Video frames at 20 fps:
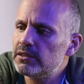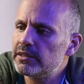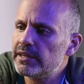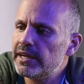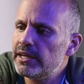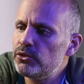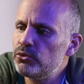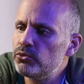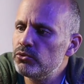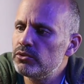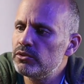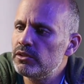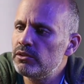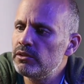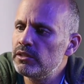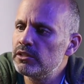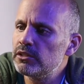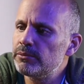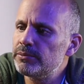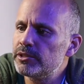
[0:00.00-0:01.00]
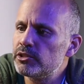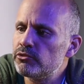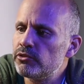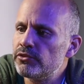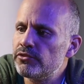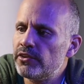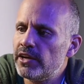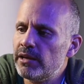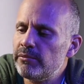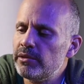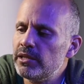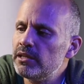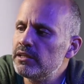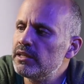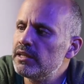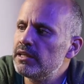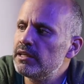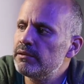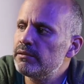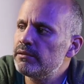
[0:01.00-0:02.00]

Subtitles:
Okay, I do a little bit reframing,